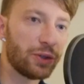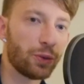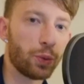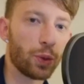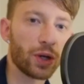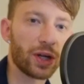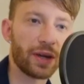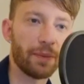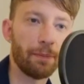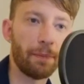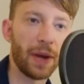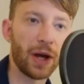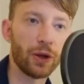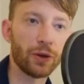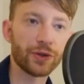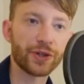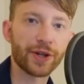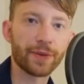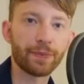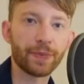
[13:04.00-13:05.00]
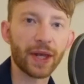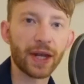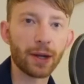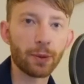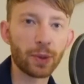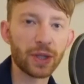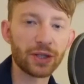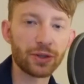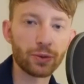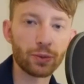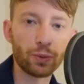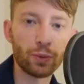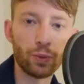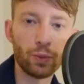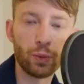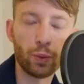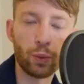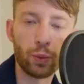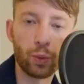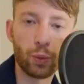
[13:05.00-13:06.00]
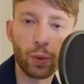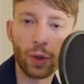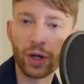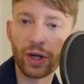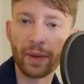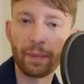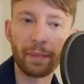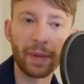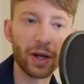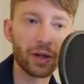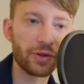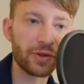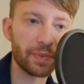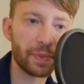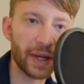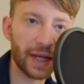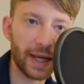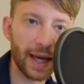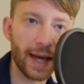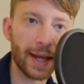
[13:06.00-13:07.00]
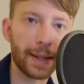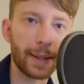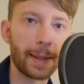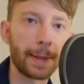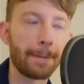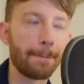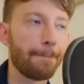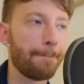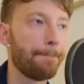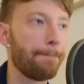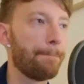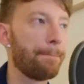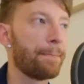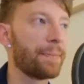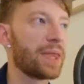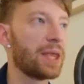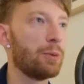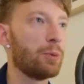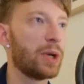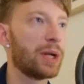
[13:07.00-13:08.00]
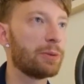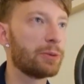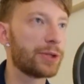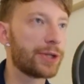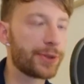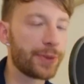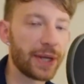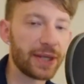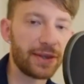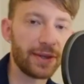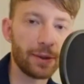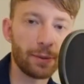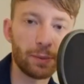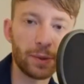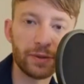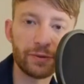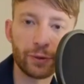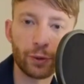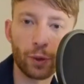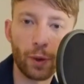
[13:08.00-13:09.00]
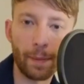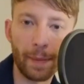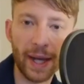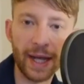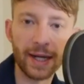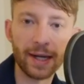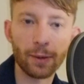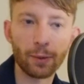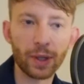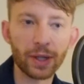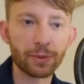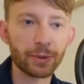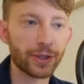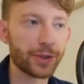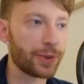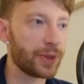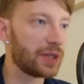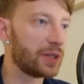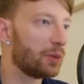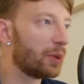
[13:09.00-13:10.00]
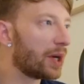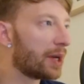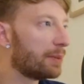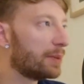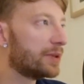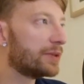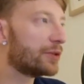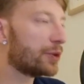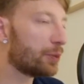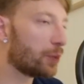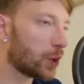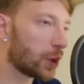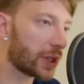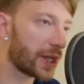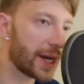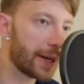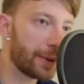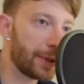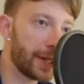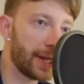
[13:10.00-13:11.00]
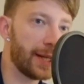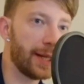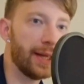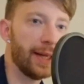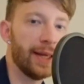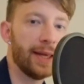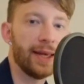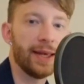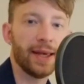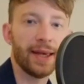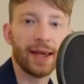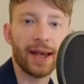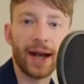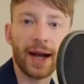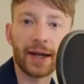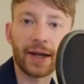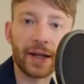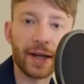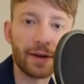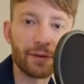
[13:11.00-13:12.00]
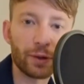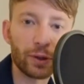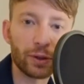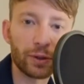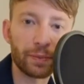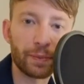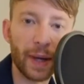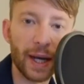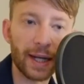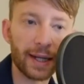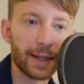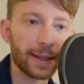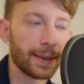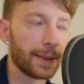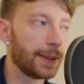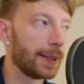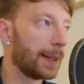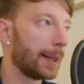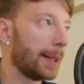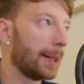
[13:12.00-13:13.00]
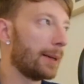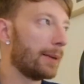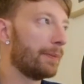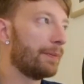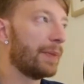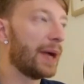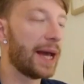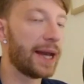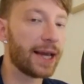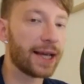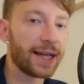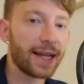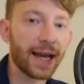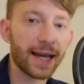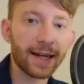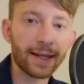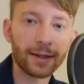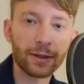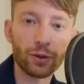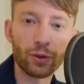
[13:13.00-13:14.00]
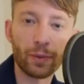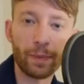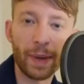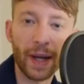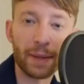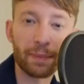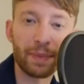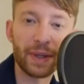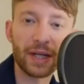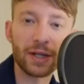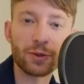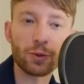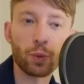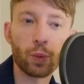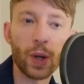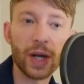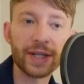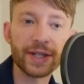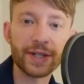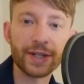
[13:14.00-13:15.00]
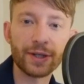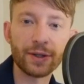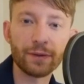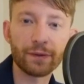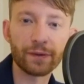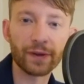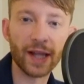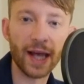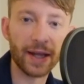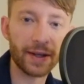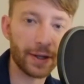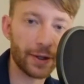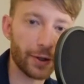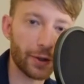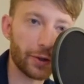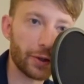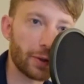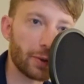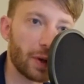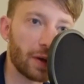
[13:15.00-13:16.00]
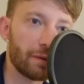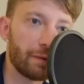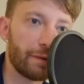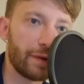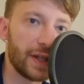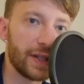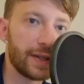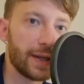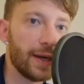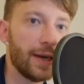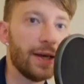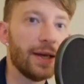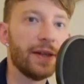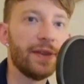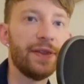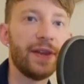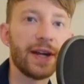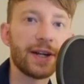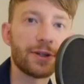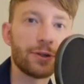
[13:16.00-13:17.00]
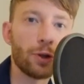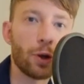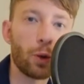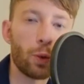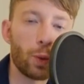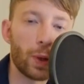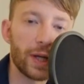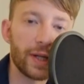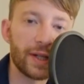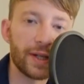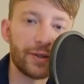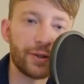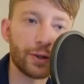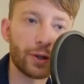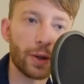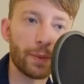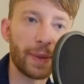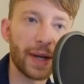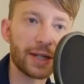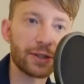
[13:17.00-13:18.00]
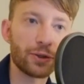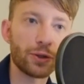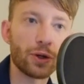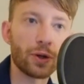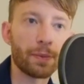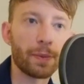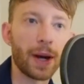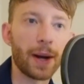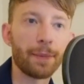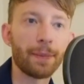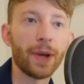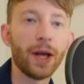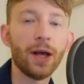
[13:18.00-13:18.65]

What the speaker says: work in Belgium. Then I went to work in Belgium again. When I was 20, I moved to Romania. When I was 21, I moved to Bulgaria. And I never looked back. And I cannot look back because once you've landed on your own feet, there's no way that you go back to your mom,